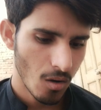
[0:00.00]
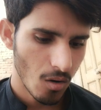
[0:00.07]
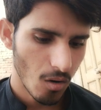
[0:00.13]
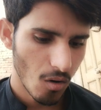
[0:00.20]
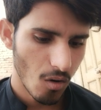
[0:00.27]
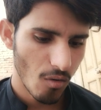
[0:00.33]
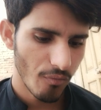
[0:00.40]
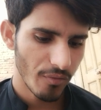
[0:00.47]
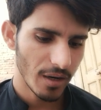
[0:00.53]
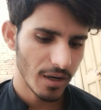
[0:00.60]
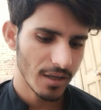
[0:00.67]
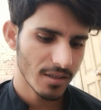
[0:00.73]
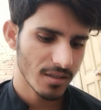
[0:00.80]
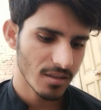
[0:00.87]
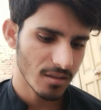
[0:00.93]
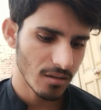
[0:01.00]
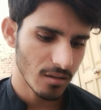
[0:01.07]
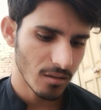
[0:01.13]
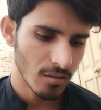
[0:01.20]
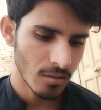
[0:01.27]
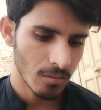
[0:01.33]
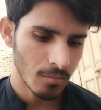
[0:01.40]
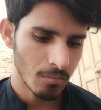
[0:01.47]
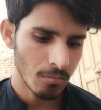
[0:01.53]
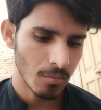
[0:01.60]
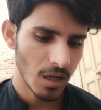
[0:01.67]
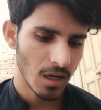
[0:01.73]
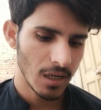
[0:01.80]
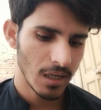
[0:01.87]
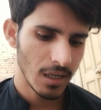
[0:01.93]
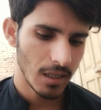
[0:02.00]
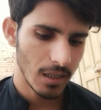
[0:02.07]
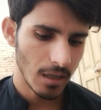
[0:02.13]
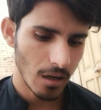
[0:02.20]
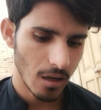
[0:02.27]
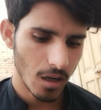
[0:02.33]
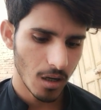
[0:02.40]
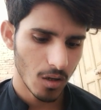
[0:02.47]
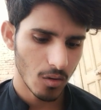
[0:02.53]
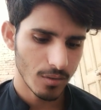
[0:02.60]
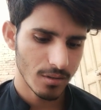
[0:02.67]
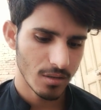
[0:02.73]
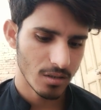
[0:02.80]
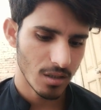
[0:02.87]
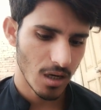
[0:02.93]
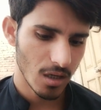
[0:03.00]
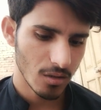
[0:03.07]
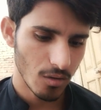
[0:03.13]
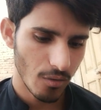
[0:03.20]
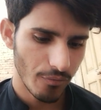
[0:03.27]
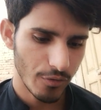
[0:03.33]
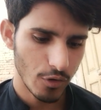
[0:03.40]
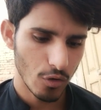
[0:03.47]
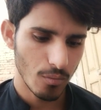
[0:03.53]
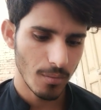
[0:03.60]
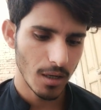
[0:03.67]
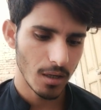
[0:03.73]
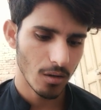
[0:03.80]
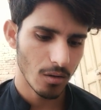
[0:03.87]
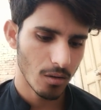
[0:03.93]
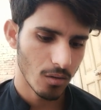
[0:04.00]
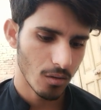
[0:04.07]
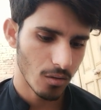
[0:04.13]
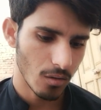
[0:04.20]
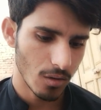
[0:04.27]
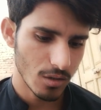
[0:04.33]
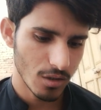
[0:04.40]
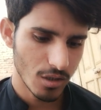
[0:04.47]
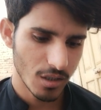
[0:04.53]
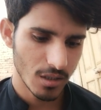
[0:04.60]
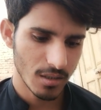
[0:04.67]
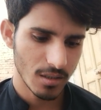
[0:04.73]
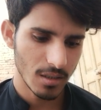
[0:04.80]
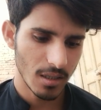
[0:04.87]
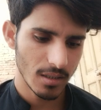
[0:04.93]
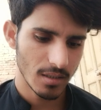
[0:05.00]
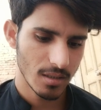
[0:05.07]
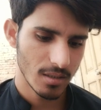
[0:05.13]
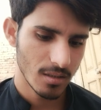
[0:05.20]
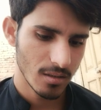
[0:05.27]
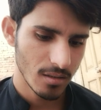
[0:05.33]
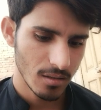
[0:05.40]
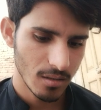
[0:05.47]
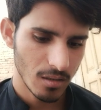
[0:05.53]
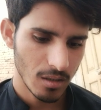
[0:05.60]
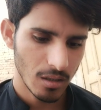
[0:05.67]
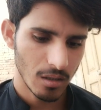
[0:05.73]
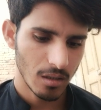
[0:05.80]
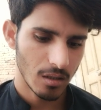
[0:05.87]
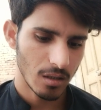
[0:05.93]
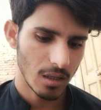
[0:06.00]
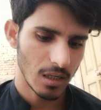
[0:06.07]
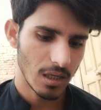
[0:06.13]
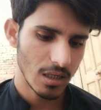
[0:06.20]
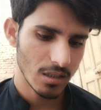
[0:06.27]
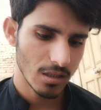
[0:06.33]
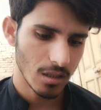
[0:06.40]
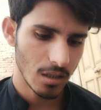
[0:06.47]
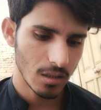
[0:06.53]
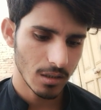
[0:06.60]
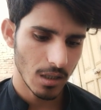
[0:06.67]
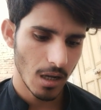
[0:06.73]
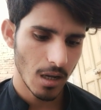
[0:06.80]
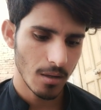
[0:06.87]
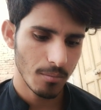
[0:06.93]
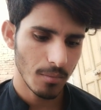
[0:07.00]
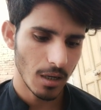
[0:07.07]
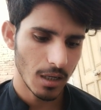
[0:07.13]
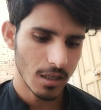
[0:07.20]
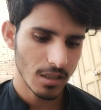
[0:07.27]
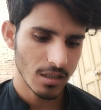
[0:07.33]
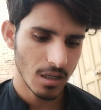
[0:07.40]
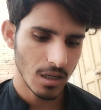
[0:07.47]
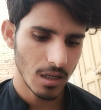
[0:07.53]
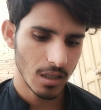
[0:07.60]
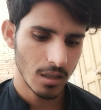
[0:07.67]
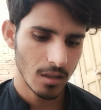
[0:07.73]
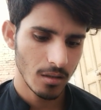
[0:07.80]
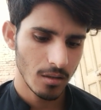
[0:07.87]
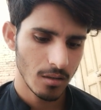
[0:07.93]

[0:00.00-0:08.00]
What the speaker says: of its merely a construct of human consciousness. Relational time, additionally,